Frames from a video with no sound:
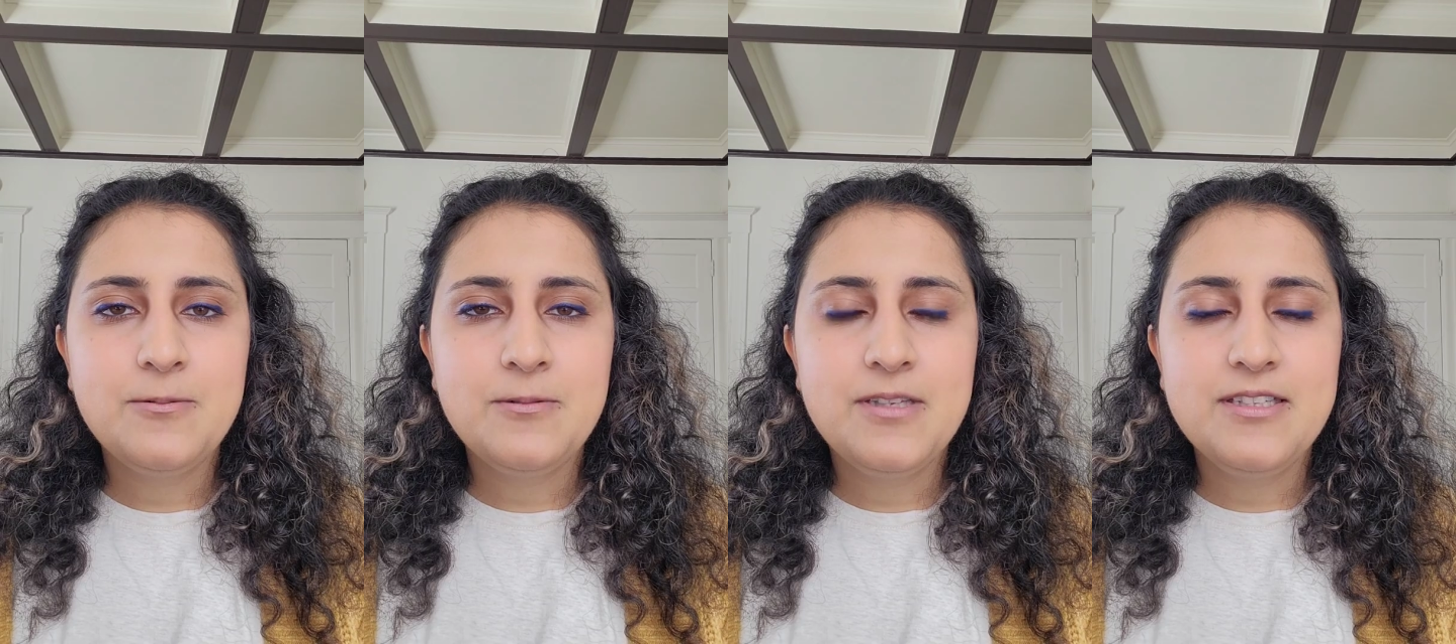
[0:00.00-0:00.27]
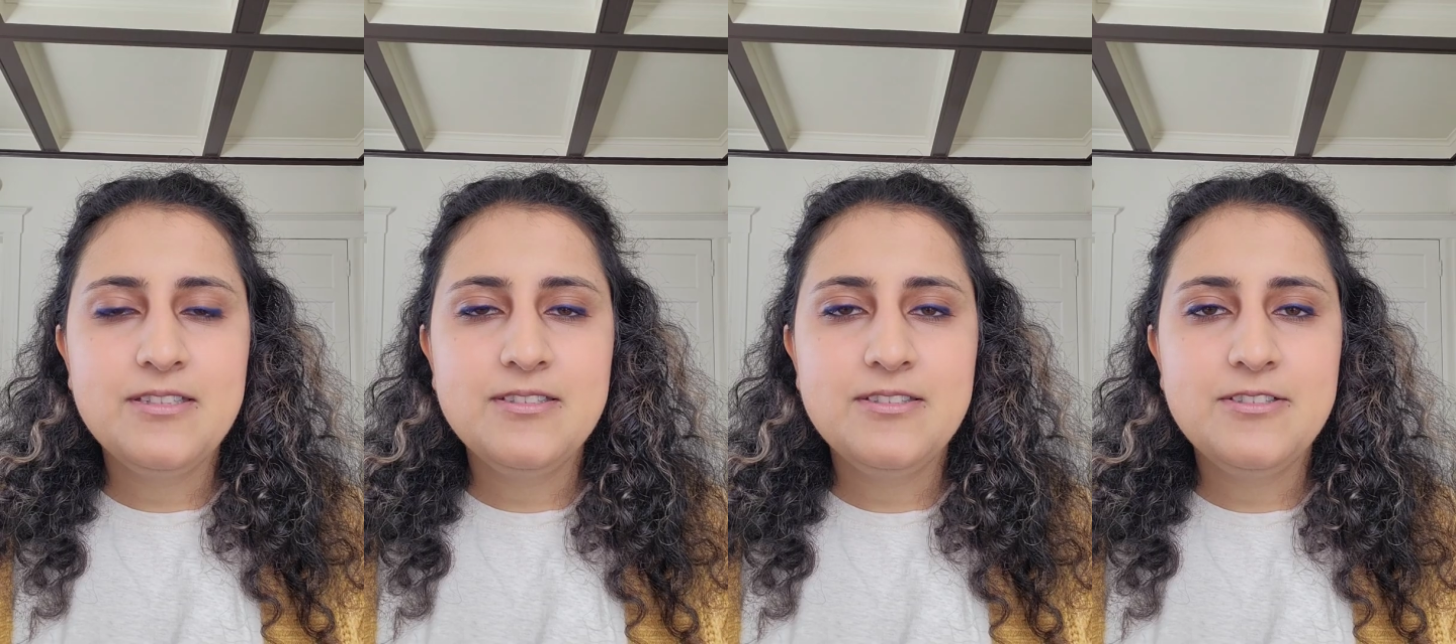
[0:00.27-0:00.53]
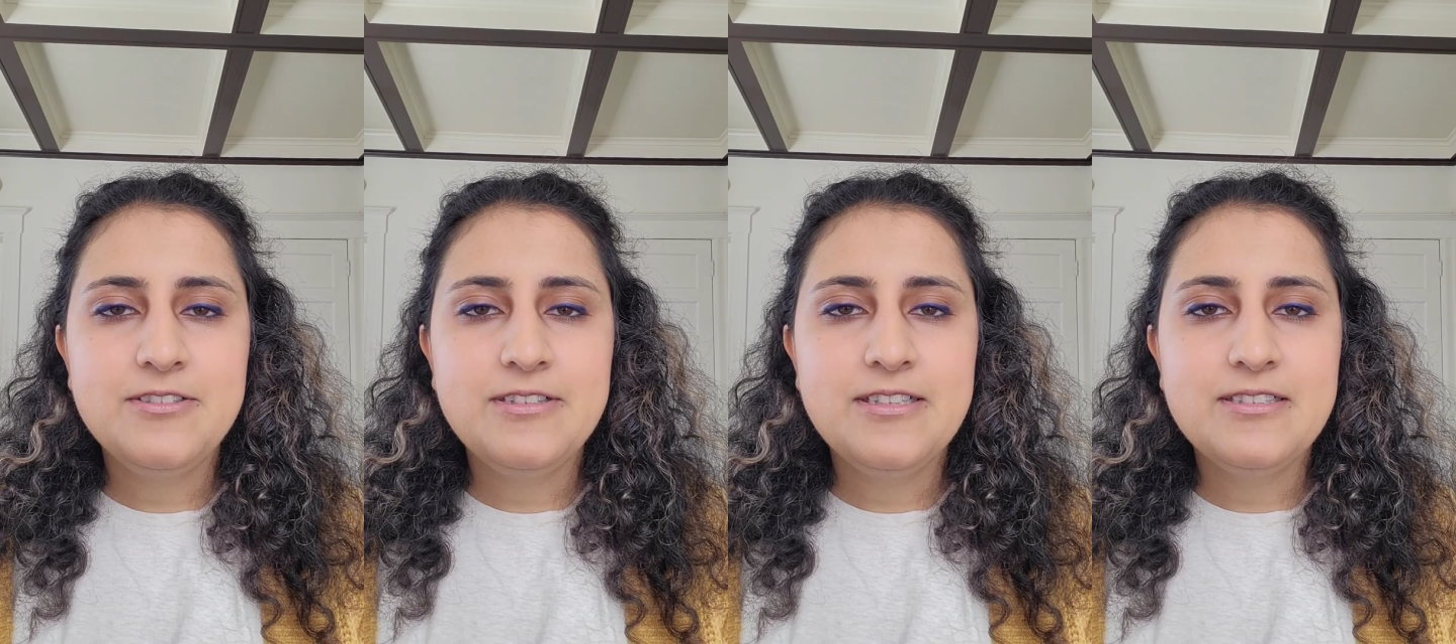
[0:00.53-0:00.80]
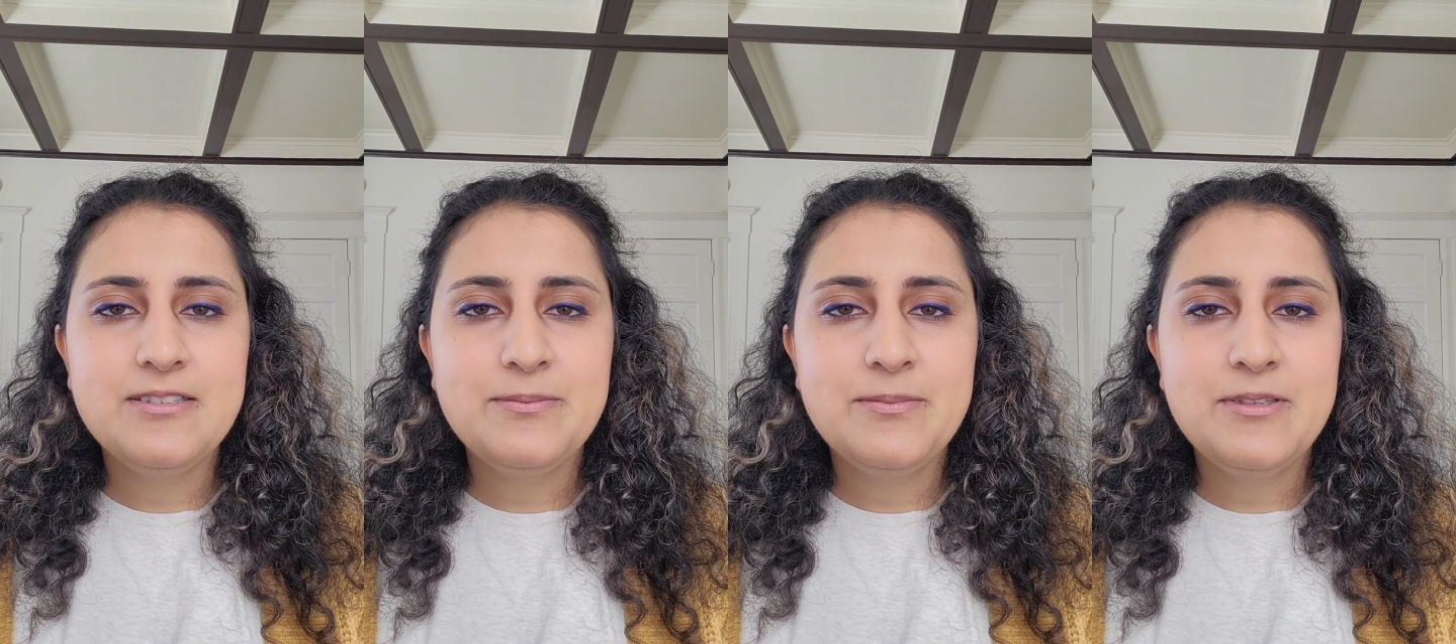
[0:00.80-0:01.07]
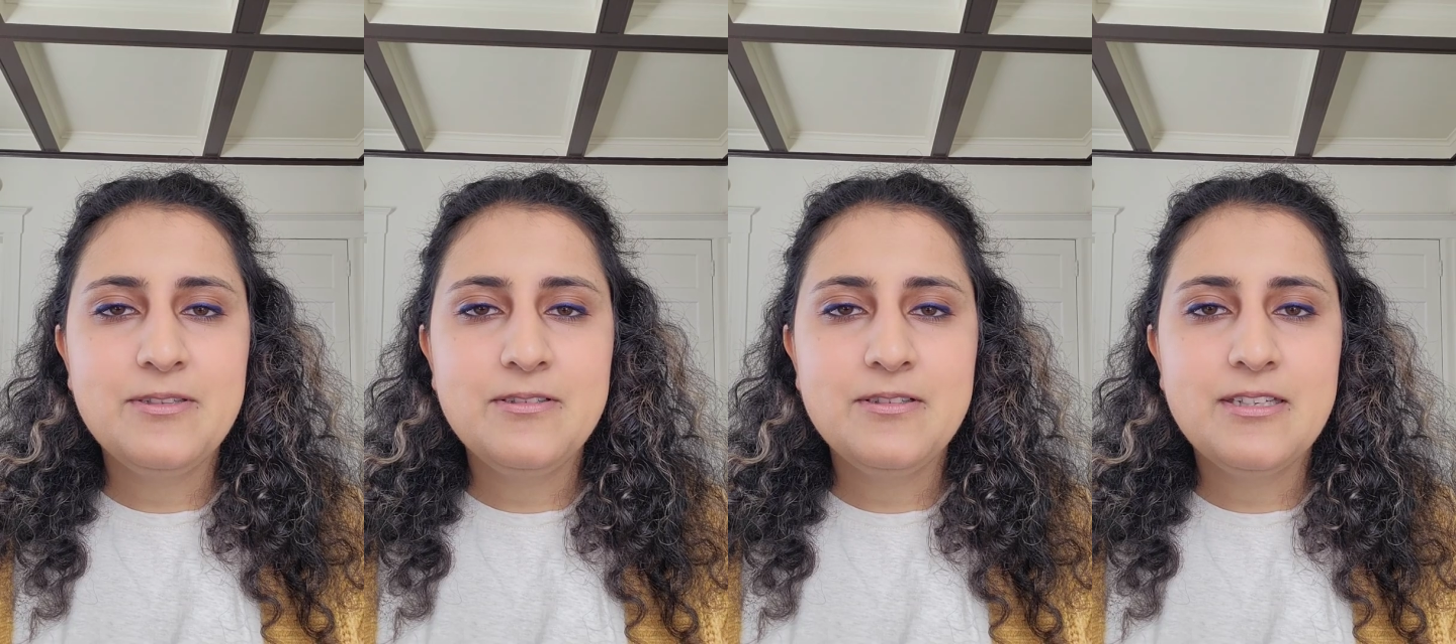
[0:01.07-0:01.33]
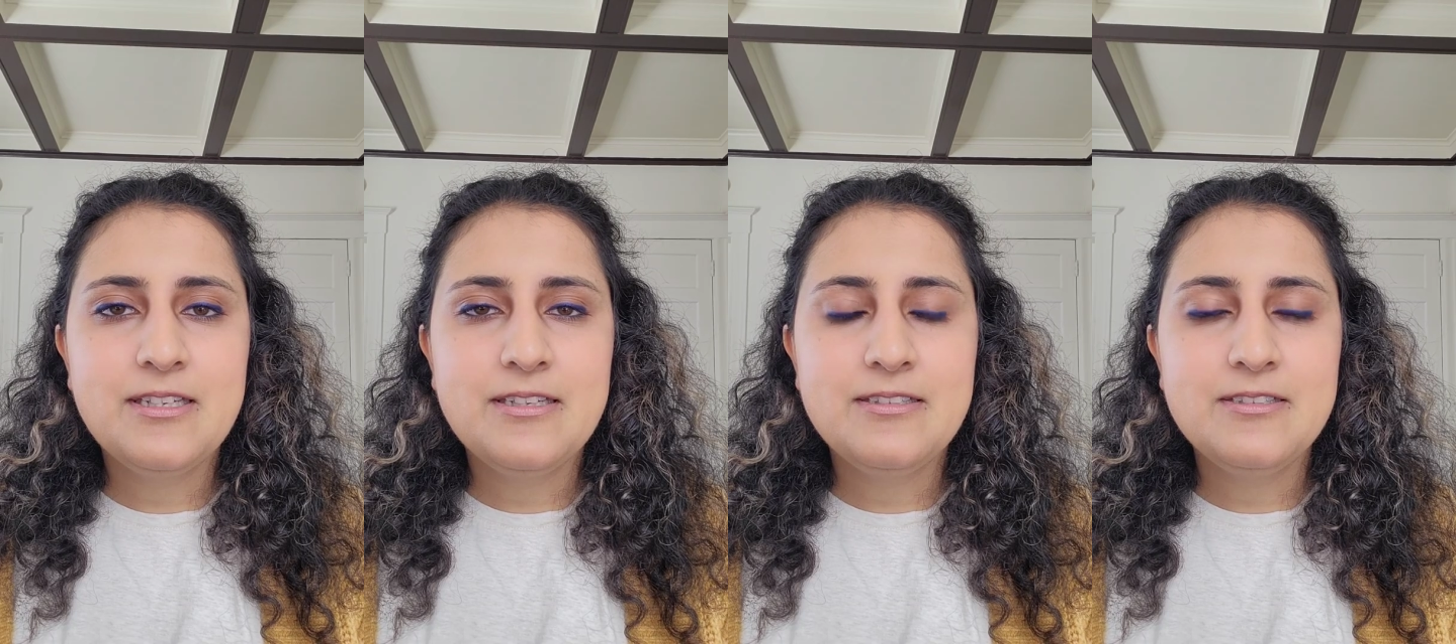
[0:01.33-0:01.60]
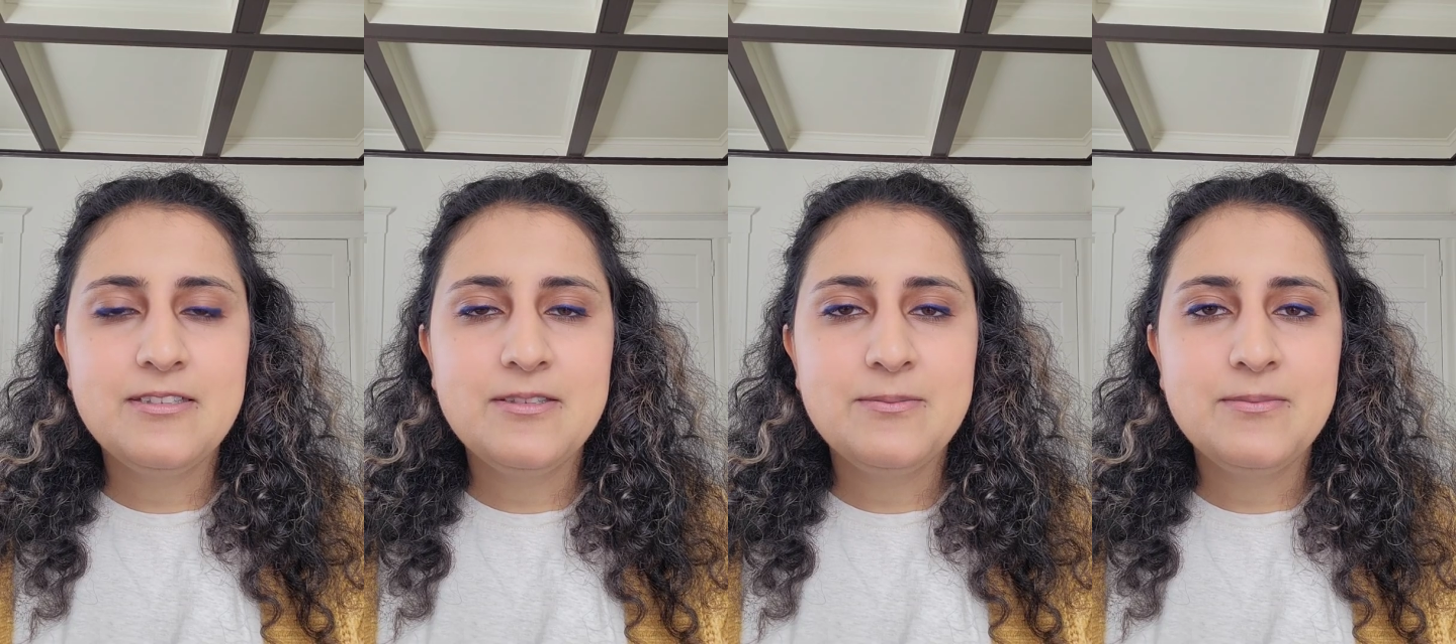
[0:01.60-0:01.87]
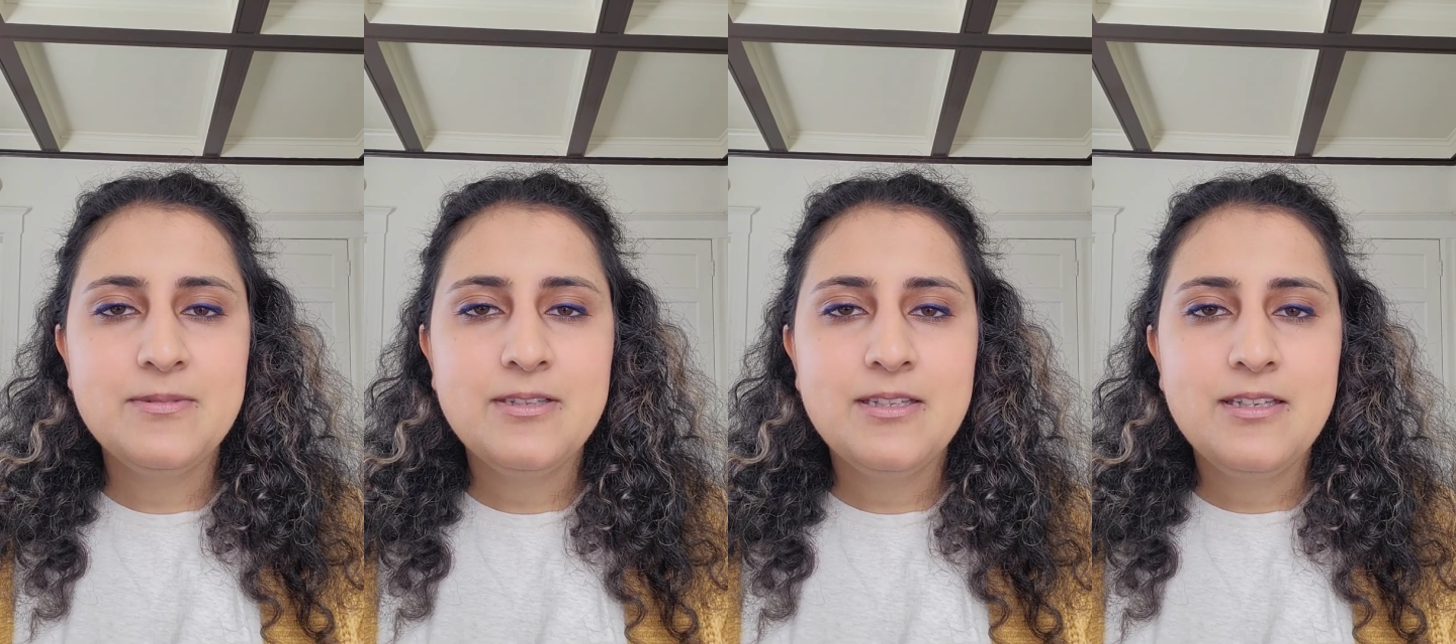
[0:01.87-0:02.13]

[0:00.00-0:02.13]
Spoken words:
wigs during the Middle Kingdom